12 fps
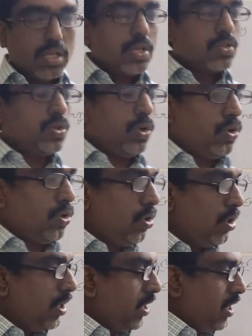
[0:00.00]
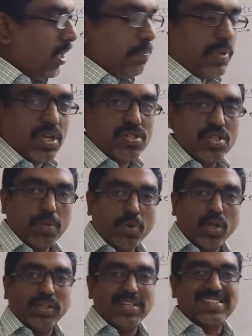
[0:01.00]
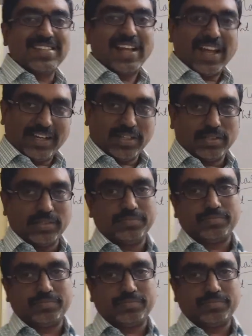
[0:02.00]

So here based upon this light